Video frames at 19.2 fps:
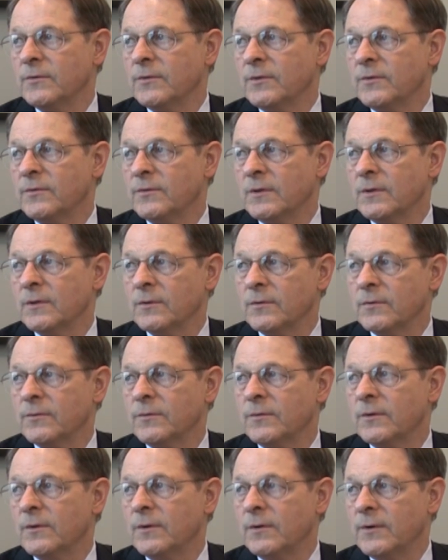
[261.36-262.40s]
is the
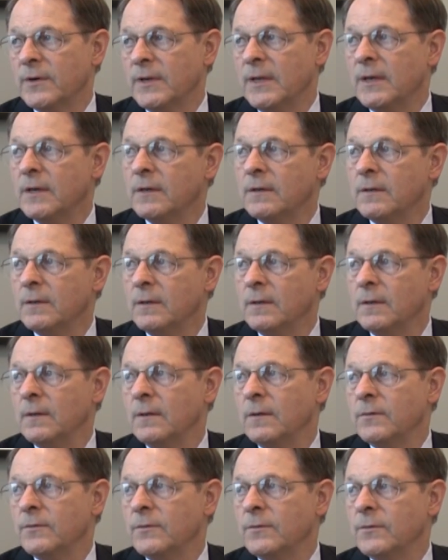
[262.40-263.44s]
skills that are needed
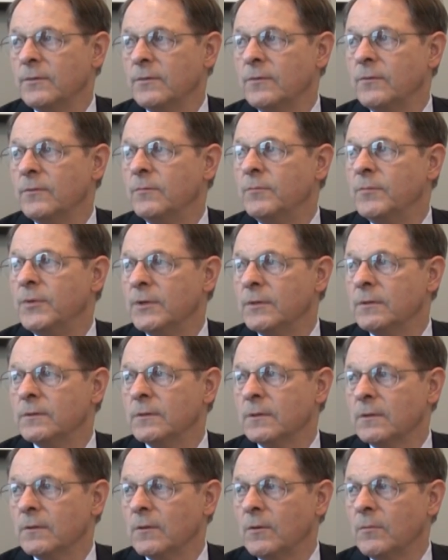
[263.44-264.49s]
to build
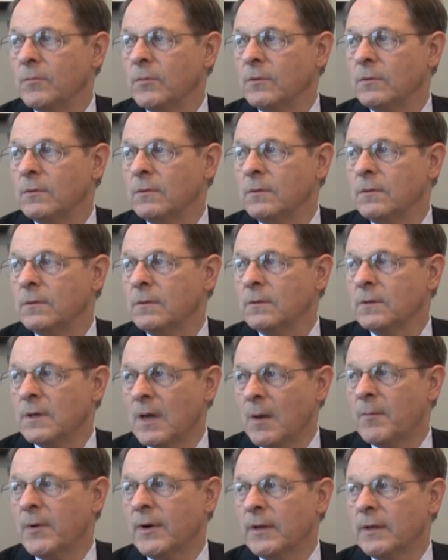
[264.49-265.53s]
a global
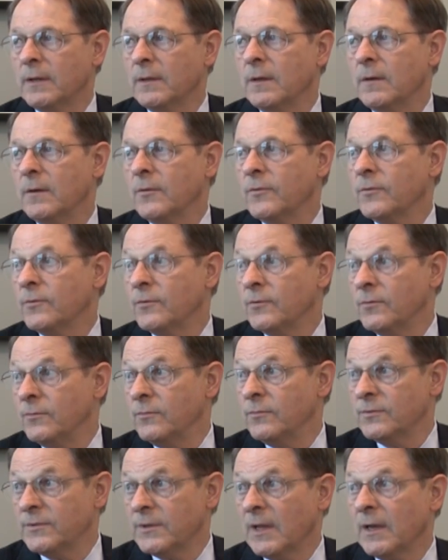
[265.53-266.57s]
company
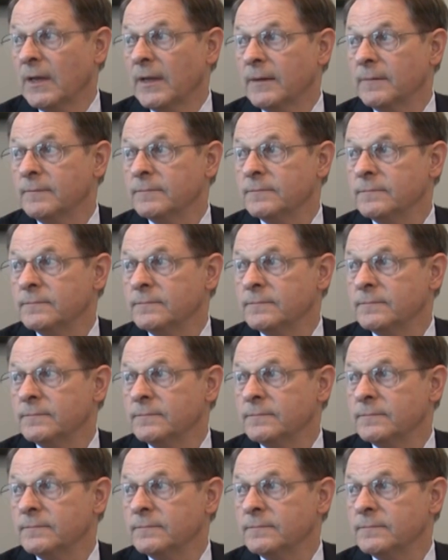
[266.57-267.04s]
through selling.